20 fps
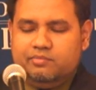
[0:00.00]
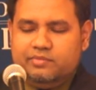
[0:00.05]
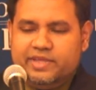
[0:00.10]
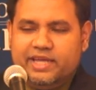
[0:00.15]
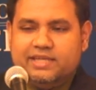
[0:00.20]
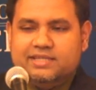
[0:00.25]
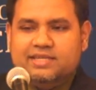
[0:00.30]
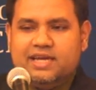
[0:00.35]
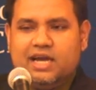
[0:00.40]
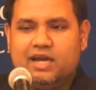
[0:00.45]

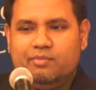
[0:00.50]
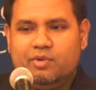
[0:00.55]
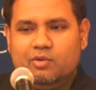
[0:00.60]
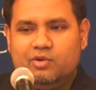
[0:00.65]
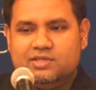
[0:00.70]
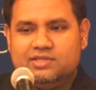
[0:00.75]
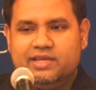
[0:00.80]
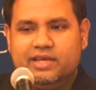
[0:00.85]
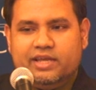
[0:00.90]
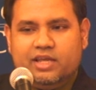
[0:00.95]
That time I
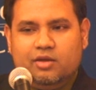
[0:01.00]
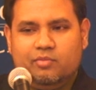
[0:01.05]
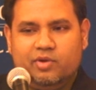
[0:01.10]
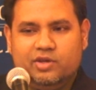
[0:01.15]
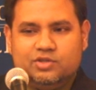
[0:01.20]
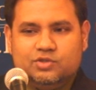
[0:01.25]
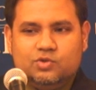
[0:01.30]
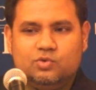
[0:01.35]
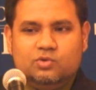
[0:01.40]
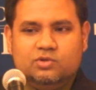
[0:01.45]
was taking my
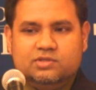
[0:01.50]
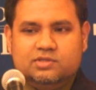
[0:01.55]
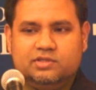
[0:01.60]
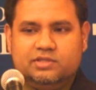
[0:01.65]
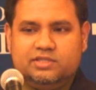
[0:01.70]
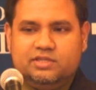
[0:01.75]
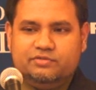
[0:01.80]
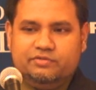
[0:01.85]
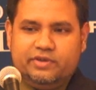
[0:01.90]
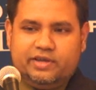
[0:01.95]
school
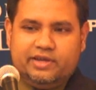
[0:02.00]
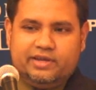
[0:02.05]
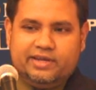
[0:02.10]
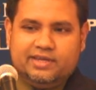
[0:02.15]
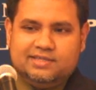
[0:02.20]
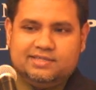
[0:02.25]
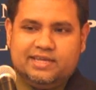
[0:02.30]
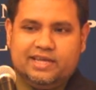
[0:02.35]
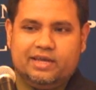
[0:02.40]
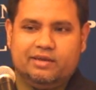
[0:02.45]
certificate
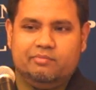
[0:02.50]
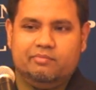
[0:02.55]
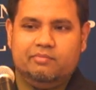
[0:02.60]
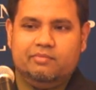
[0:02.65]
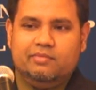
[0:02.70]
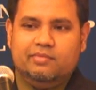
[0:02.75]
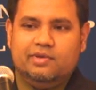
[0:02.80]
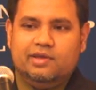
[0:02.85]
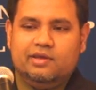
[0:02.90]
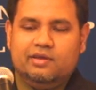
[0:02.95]
exam.
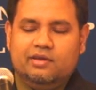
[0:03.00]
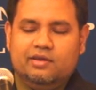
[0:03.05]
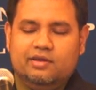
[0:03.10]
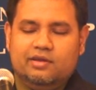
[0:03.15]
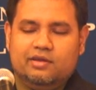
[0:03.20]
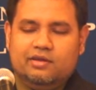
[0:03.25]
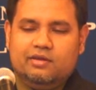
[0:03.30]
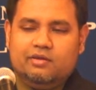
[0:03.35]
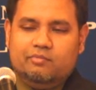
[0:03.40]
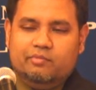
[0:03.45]

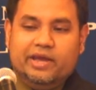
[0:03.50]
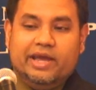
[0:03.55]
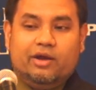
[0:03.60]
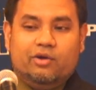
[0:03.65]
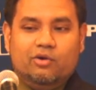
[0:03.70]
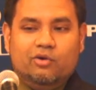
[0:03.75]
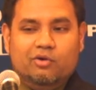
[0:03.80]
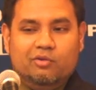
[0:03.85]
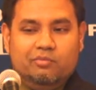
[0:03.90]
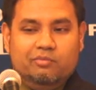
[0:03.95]
Back
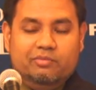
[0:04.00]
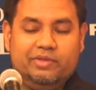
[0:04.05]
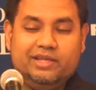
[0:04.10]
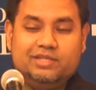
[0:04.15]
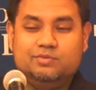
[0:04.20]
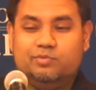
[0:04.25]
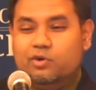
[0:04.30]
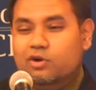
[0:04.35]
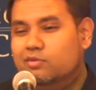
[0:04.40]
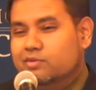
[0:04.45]
home,
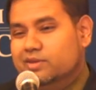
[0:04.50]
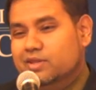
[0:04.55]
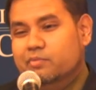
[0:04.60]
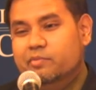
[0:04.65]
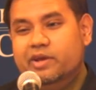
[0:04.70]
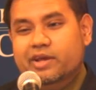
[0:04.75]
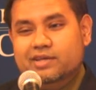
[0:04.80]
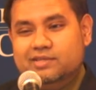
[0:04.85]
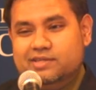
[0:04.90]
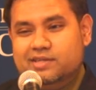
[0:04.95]
that's probably the
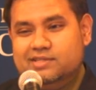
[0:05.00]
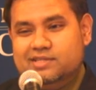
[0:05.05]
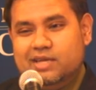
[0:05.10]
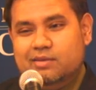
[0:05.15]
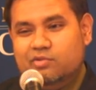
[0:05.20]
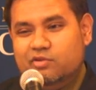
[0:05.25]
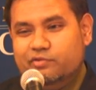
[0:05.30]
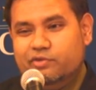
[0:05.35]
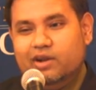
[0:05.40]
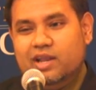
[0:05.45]
biggest
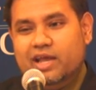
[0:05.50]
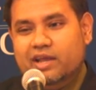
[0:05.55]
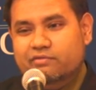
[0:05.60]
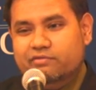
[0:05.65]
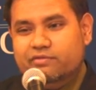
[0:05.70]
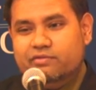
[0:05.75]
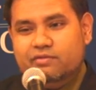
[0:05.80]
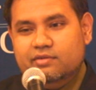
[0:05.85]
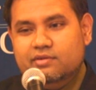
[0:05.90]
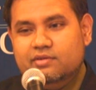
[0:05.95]
exam of your
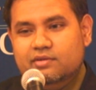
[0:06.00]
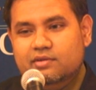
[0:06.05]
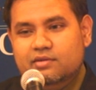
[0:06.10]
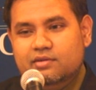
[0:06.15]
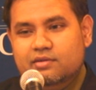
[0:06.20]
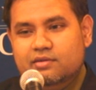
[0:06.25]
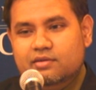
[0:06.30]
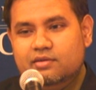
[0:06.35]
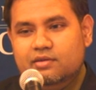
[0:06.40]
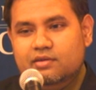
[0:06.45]
life.
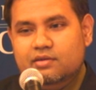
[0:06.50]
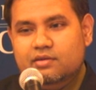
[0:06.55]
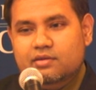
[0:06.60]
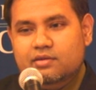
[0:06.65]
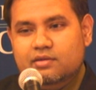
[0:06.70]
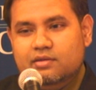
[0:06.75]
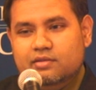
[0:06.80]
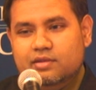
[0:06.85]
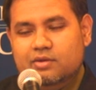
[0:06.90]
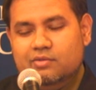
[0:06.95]

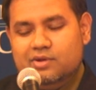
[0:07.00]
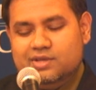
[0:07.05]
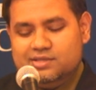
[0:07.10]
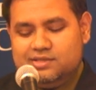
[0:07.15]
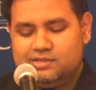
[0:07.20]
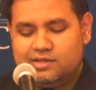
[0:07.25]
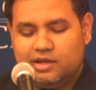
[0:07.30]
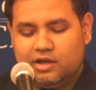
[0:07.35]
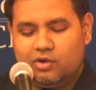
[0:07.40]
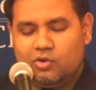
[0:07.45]
That
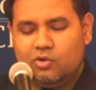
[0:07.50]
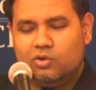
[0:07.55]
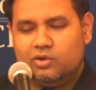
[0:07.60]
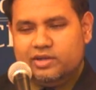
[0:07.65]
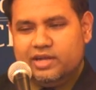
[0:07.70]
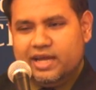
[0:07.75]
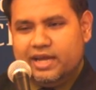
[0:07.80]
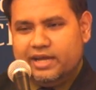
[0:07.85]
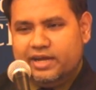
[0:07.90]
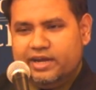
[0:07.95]
was a cold
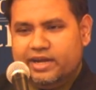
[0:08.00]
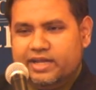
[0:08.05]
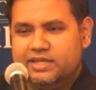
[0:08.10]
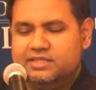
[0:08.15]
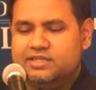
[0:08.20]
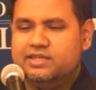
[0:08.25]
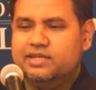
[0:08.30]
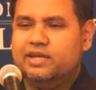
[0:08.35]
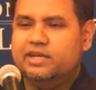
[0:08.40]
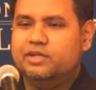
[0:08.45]
night in
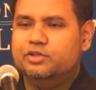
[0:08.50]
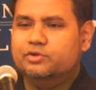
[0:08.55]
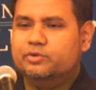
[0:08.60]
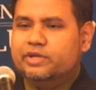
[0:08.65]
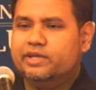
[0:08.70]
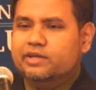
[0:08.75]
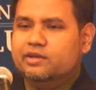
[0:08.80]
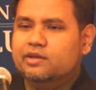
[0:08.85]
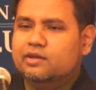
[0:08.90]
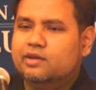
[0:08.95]

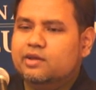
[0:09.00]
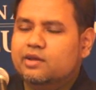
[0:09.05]
1993.